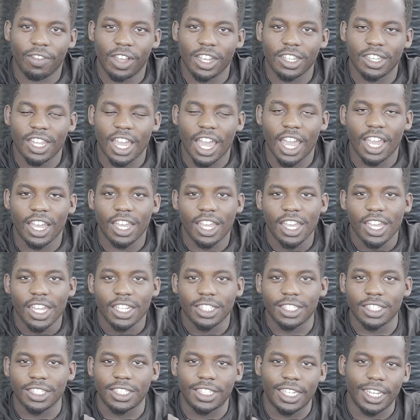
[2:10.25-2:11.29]
like that,
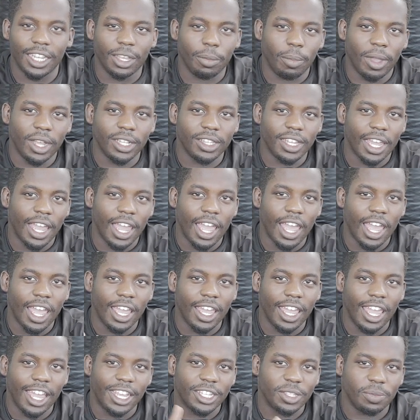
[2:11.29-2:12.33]
just think about that
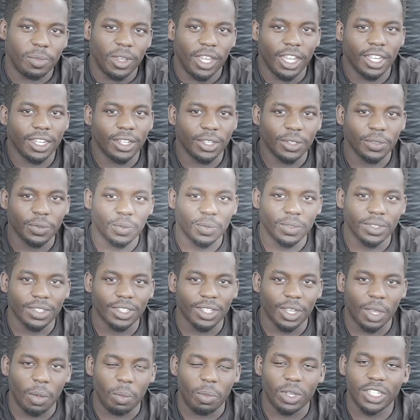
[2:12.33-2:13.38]
as me,
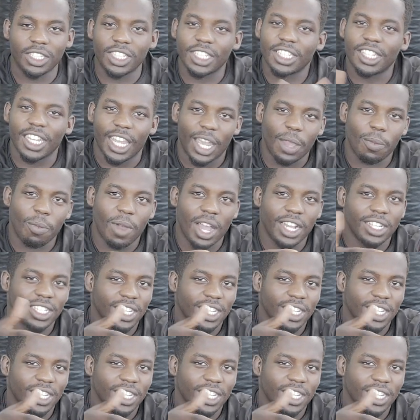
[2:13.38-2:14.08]
but just in my